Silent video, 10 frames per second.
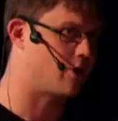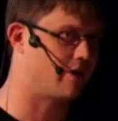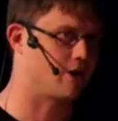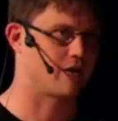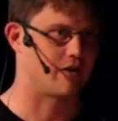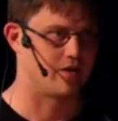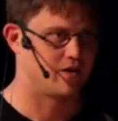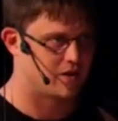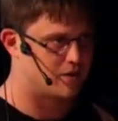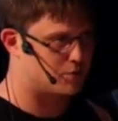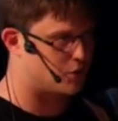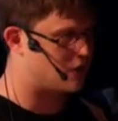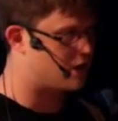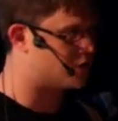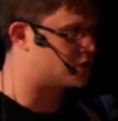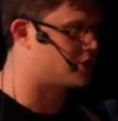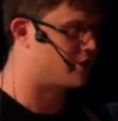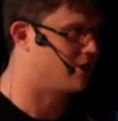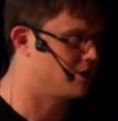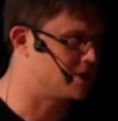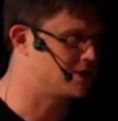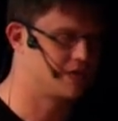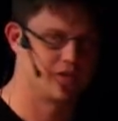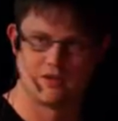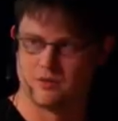my hot air gun, pull off the secure element,